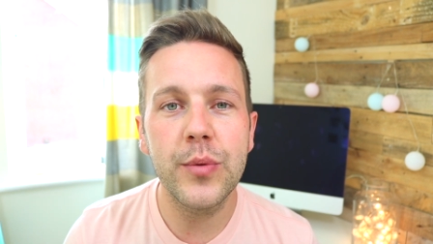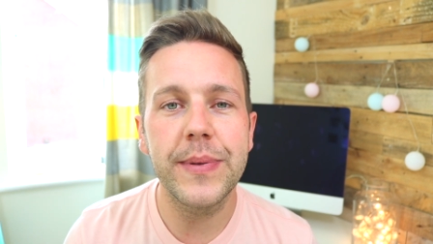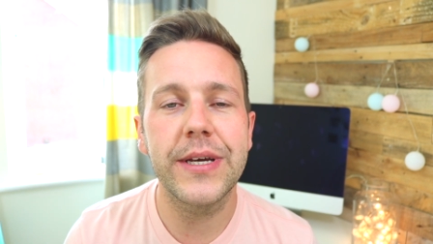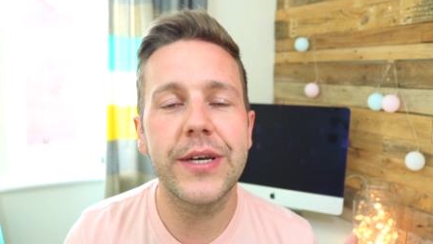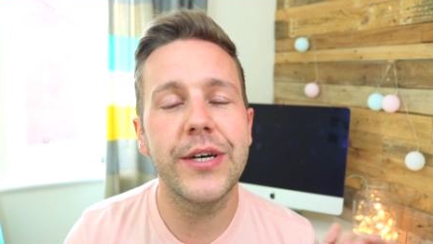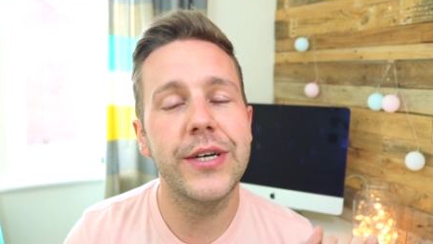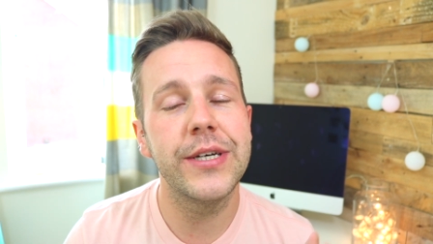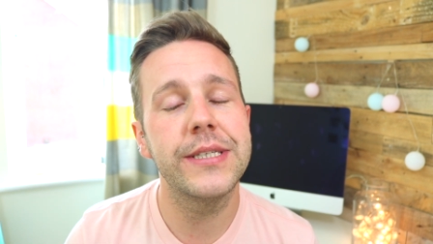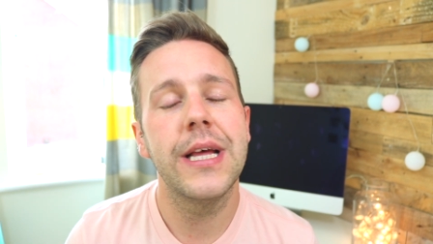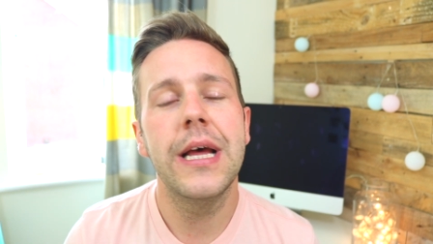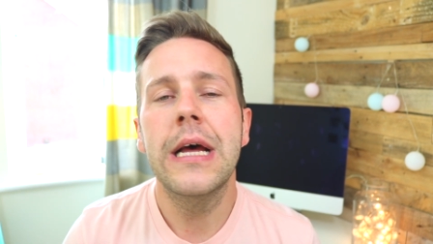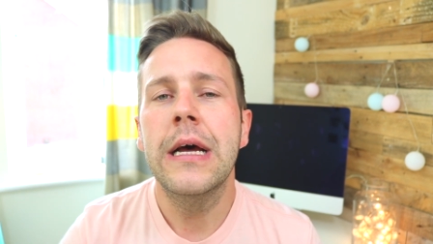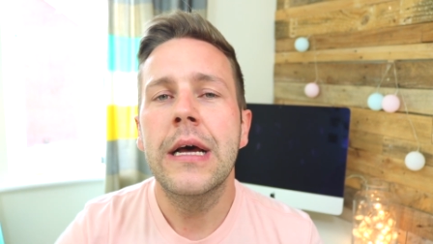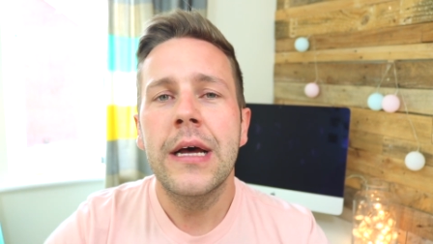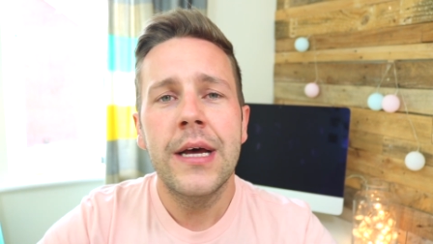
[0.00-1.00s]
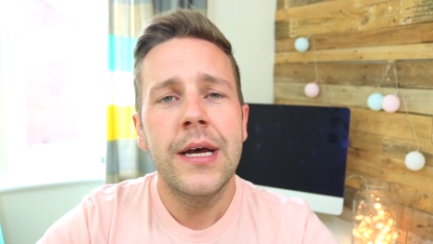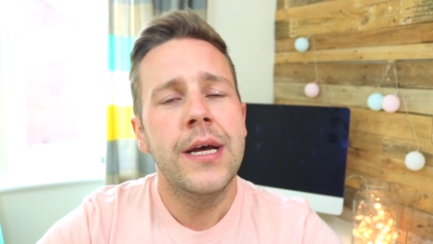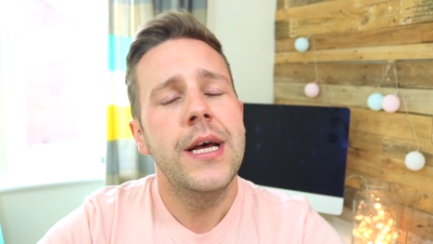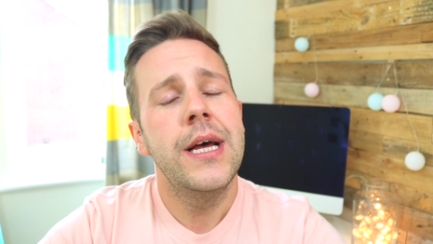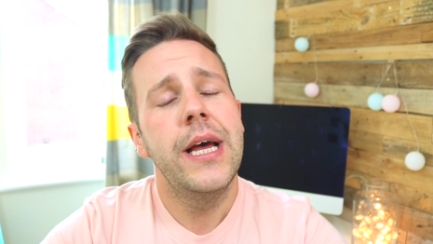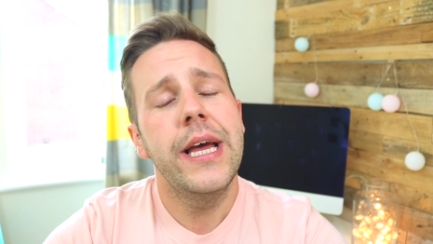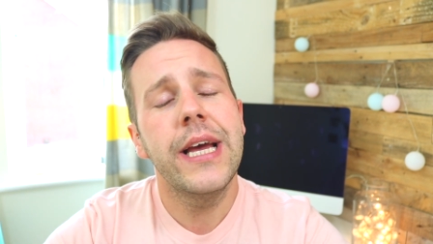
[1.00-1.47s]
because
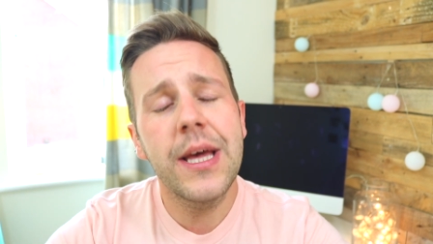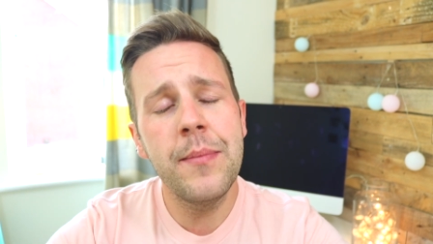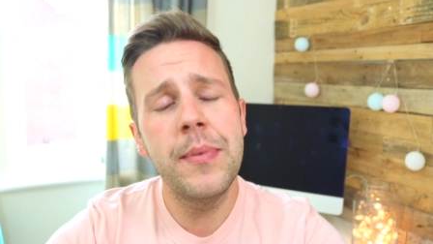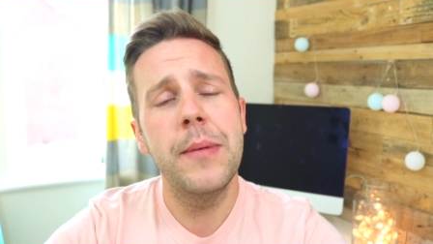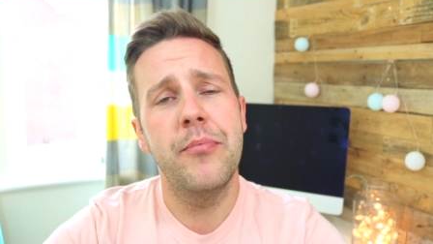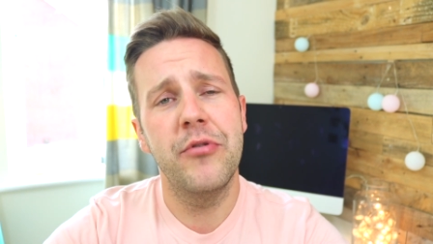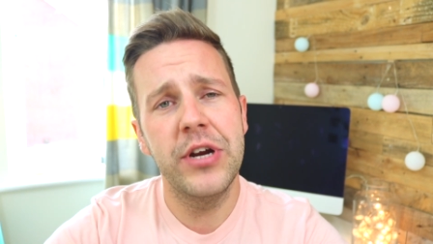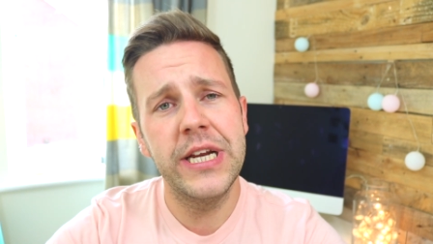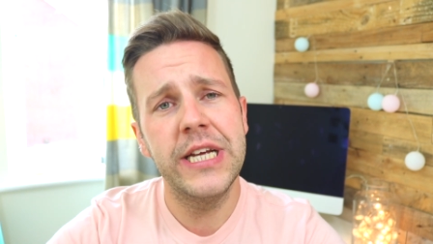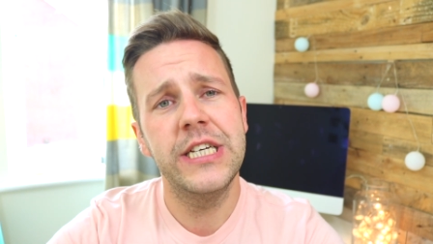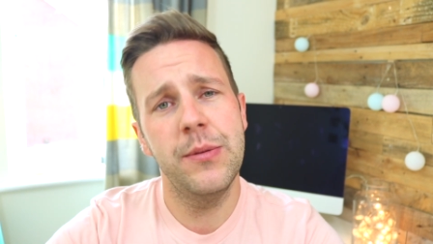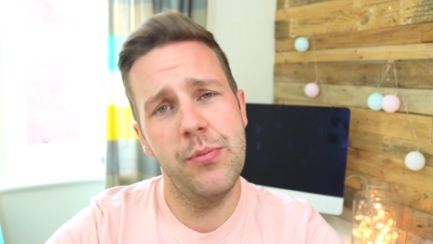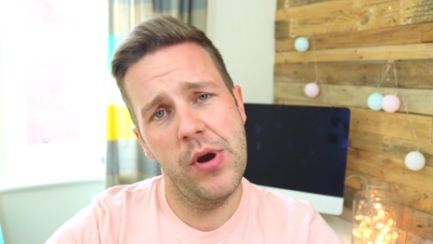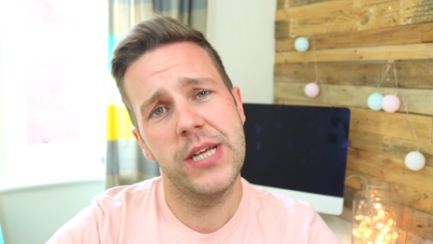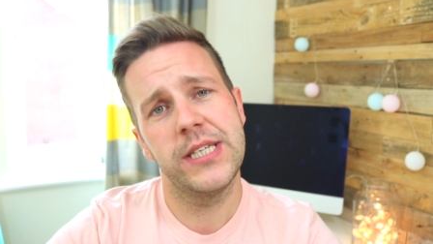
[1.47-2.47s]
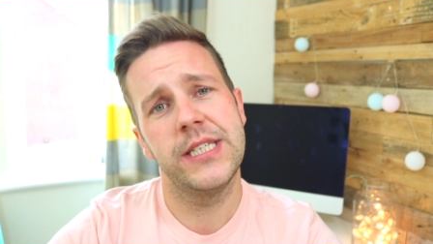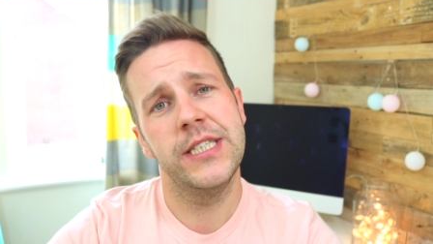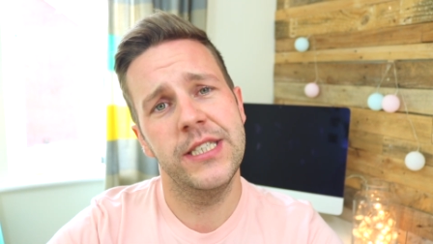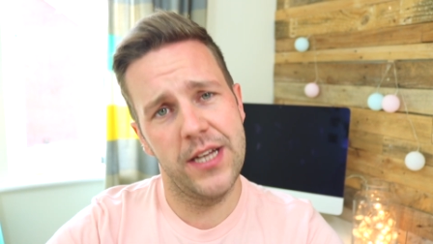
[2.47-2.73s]
it can be pretty depressing